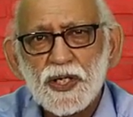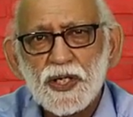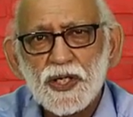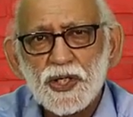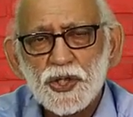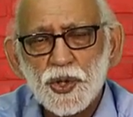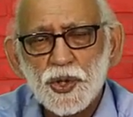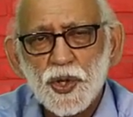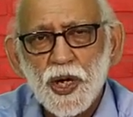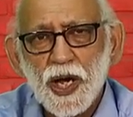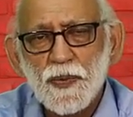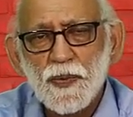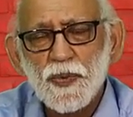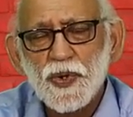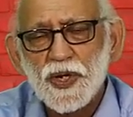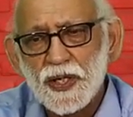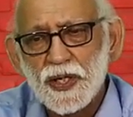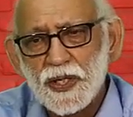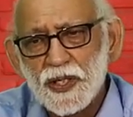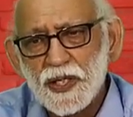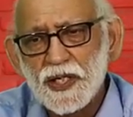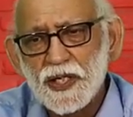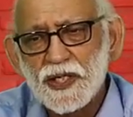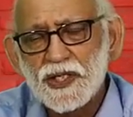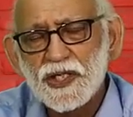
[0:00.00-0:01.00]
So I would
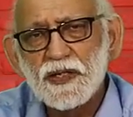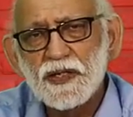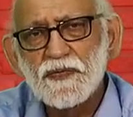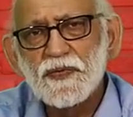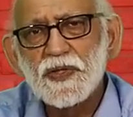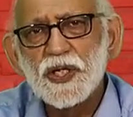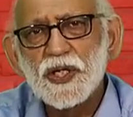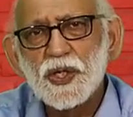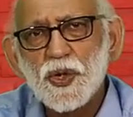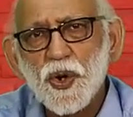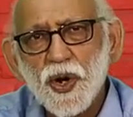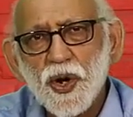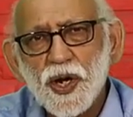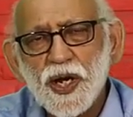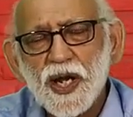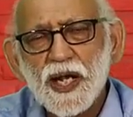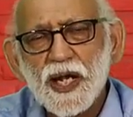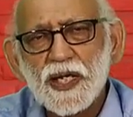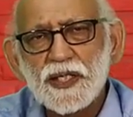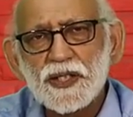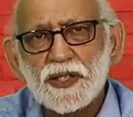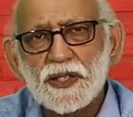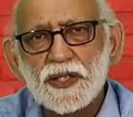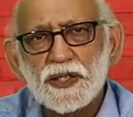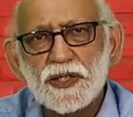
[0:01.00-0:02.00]
urge even the
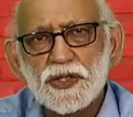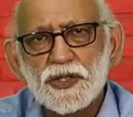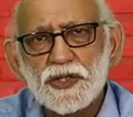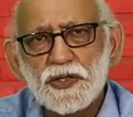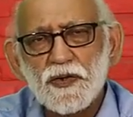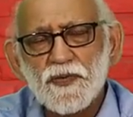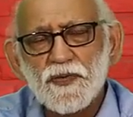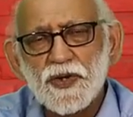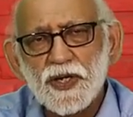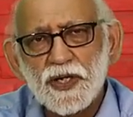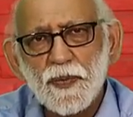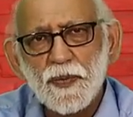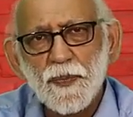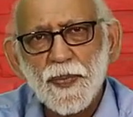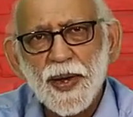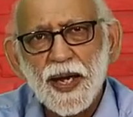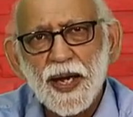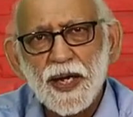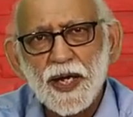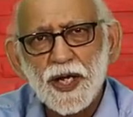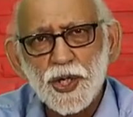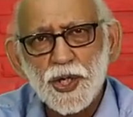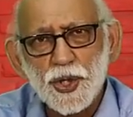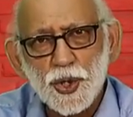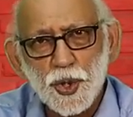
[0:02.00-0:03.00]
organizers of
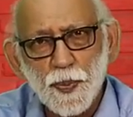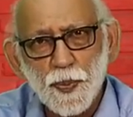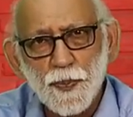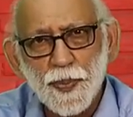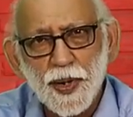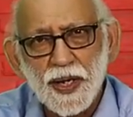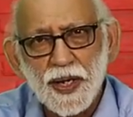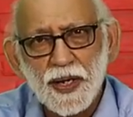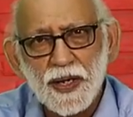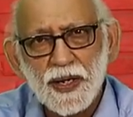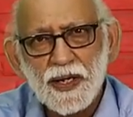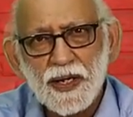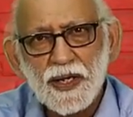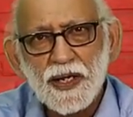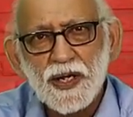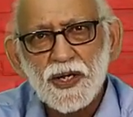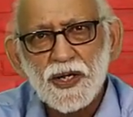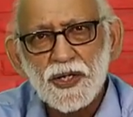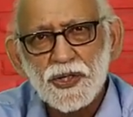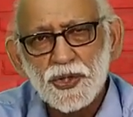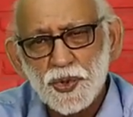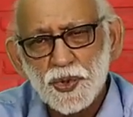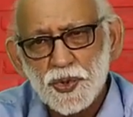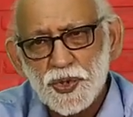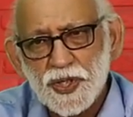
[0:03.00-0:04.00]
Interpack and Drupa
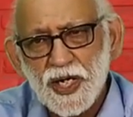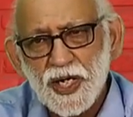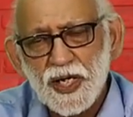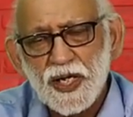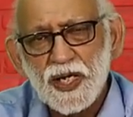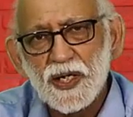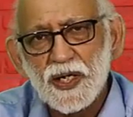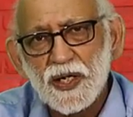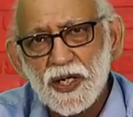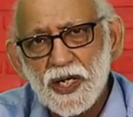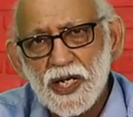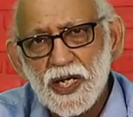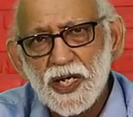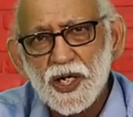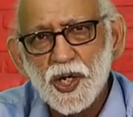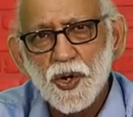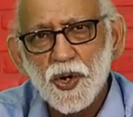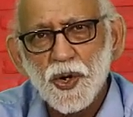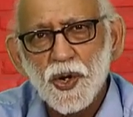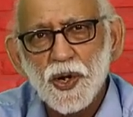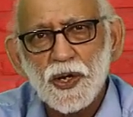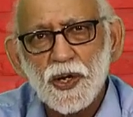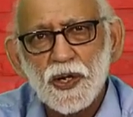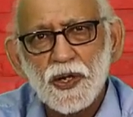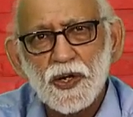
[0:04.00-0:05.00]
to take an early
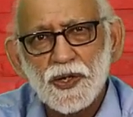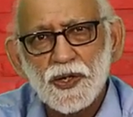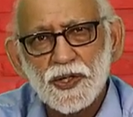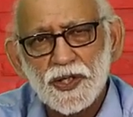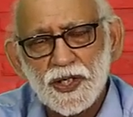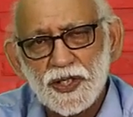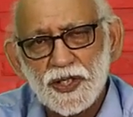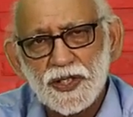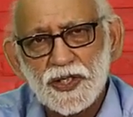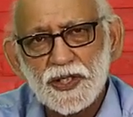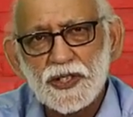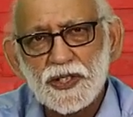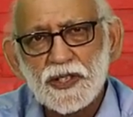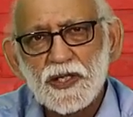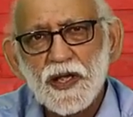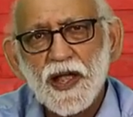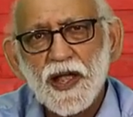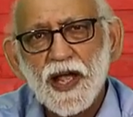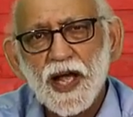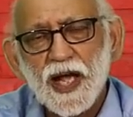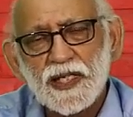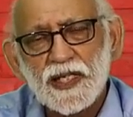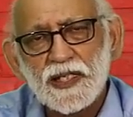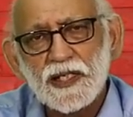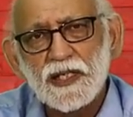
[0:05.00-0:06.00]
call on this,
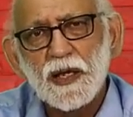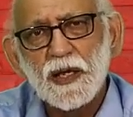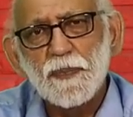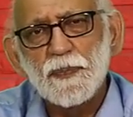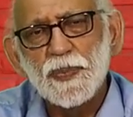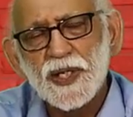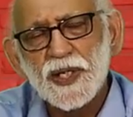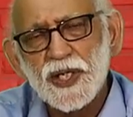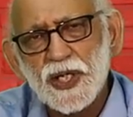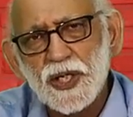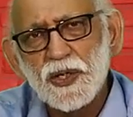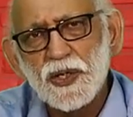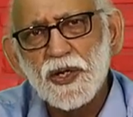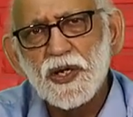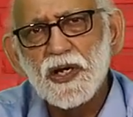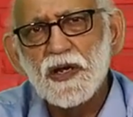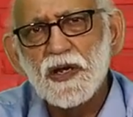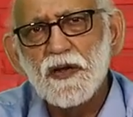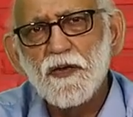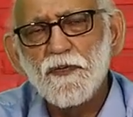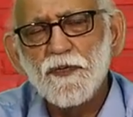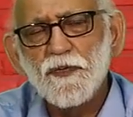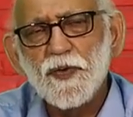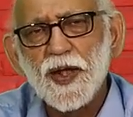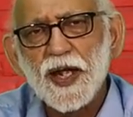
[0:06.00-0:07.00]
as it
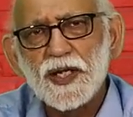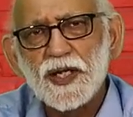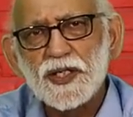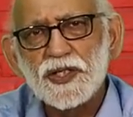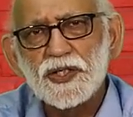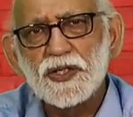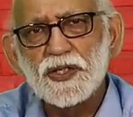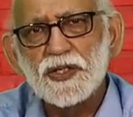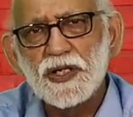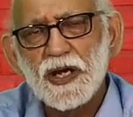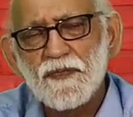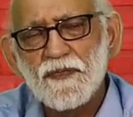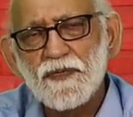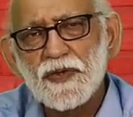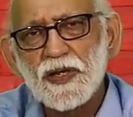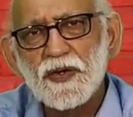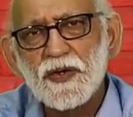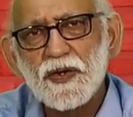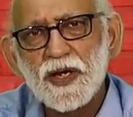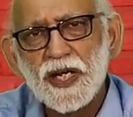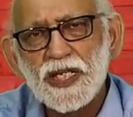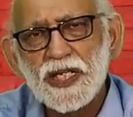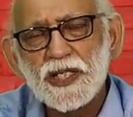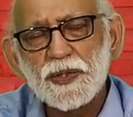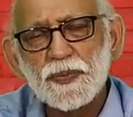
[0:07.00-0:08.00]
particularly affects the travel
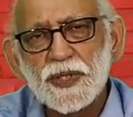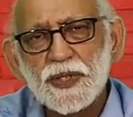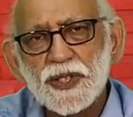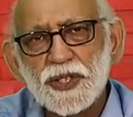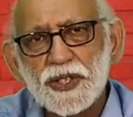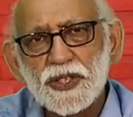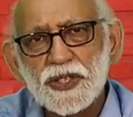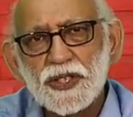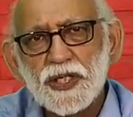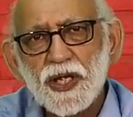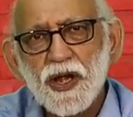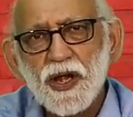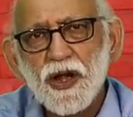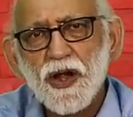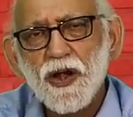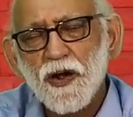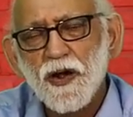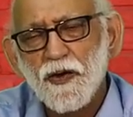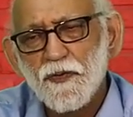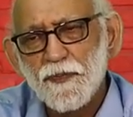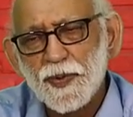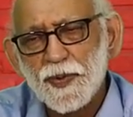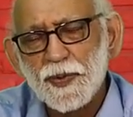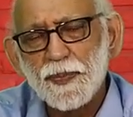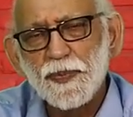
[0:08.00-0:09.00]
arrangements
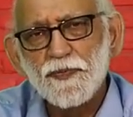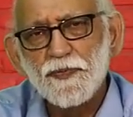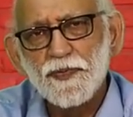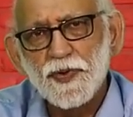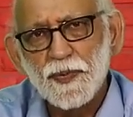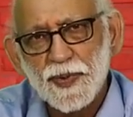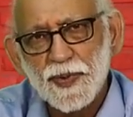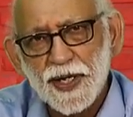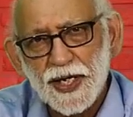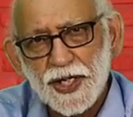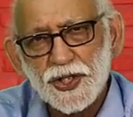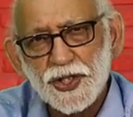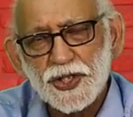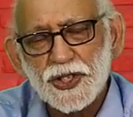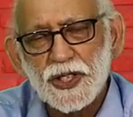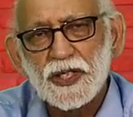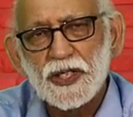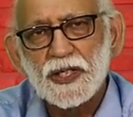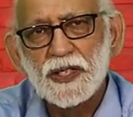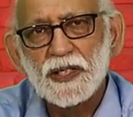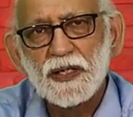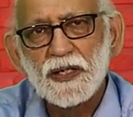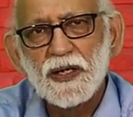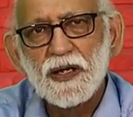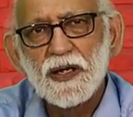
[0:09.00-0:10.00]
of people from Asia
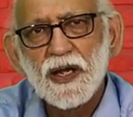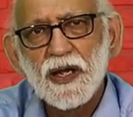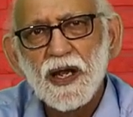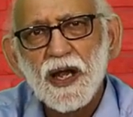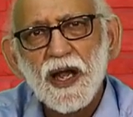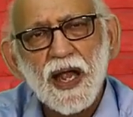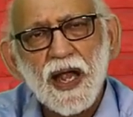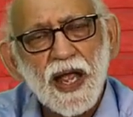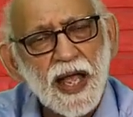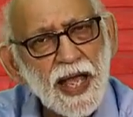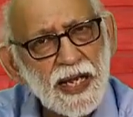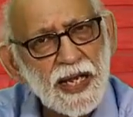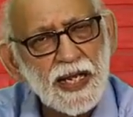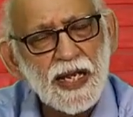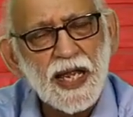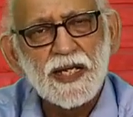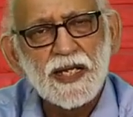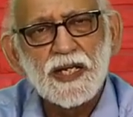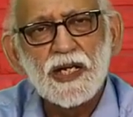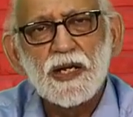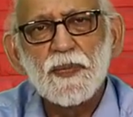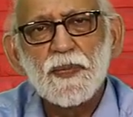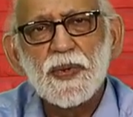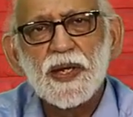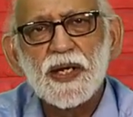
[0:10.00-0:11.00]
and
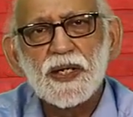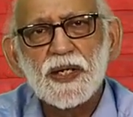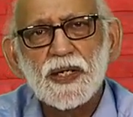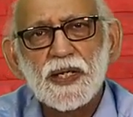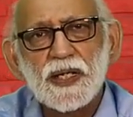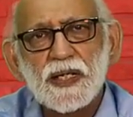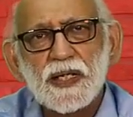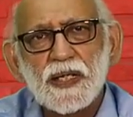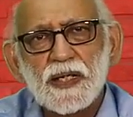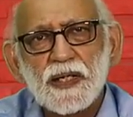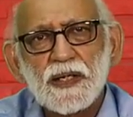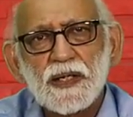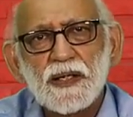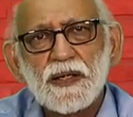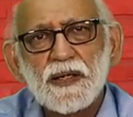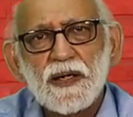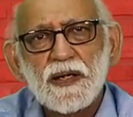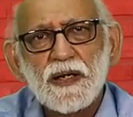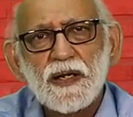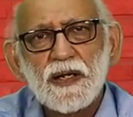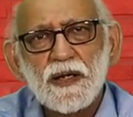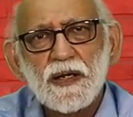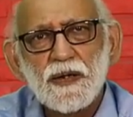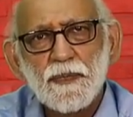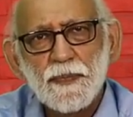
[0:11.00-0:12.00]
Latin America,
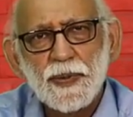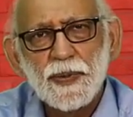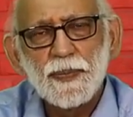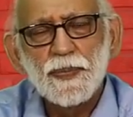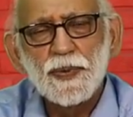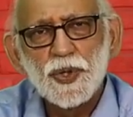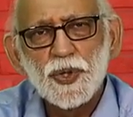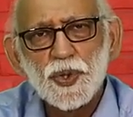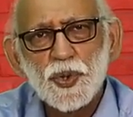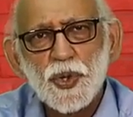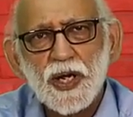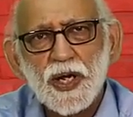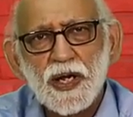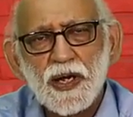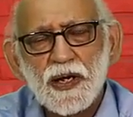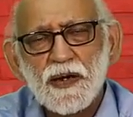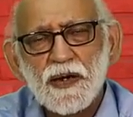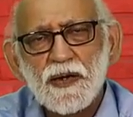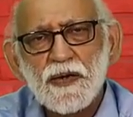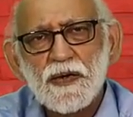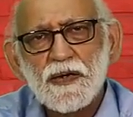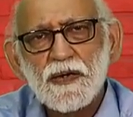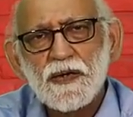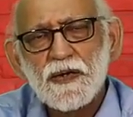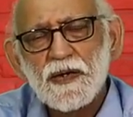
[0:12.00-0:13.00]
people who are
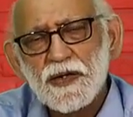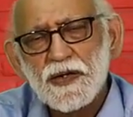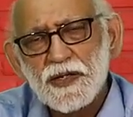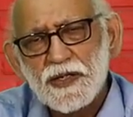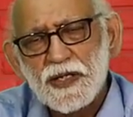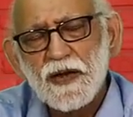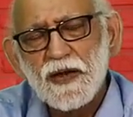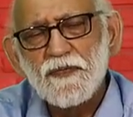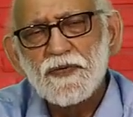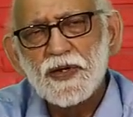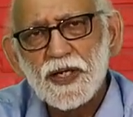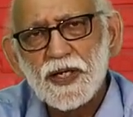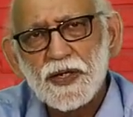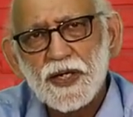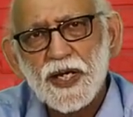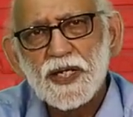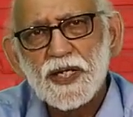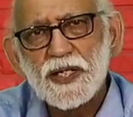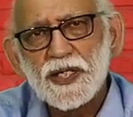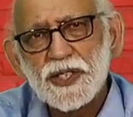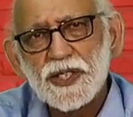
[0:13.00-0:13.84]
traveling great